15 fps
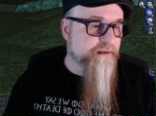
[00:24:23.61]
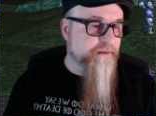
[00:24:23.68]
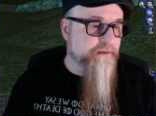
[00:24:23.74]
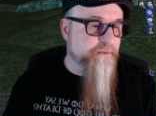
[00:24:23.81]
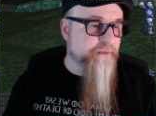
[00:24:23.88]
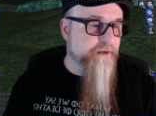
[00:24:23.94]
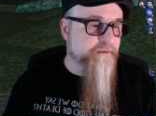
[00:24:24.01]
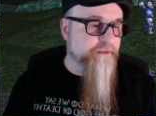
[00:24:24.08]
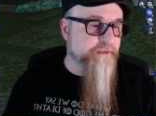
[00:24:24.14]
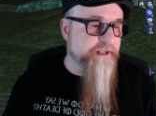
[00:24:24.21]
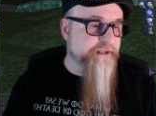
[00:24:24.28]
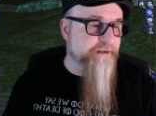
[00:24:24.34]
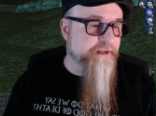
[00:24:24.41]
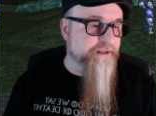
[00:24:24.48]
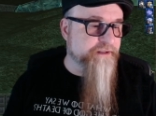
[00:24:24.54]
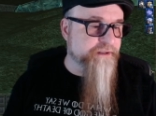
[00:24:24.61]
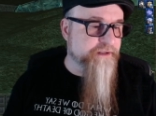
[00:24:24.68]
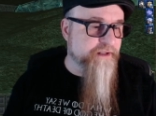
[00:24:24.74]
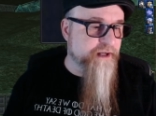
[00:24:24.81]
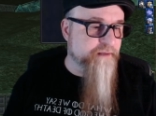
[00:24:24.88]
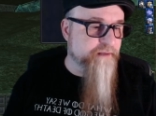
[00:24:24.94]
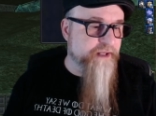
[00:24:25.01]
we're over here under
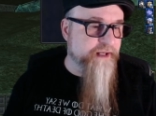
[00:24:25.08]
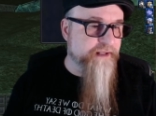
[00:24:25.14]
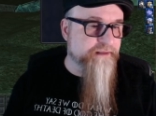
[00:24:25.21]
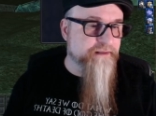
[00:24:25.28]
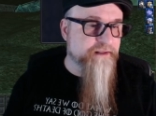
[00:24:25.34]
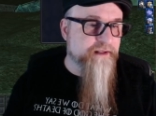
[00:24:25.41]
combat,